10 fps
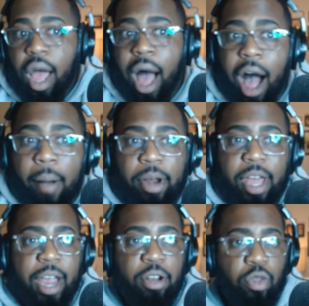I'm going to
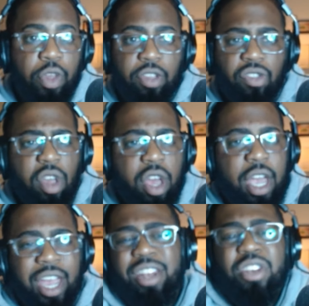handle this.
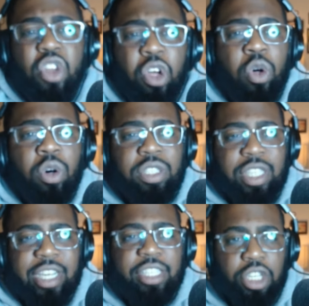And Knowles
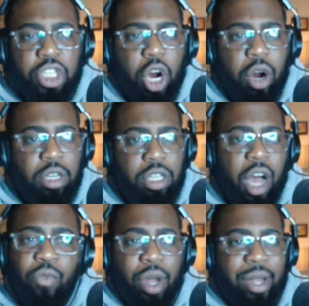is in charge
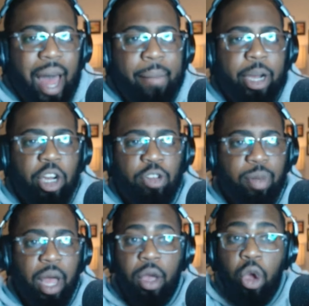of what linebackers
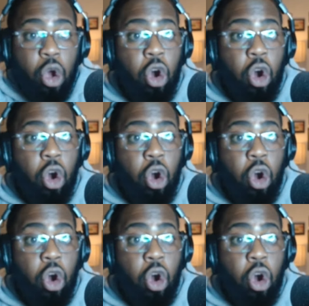play.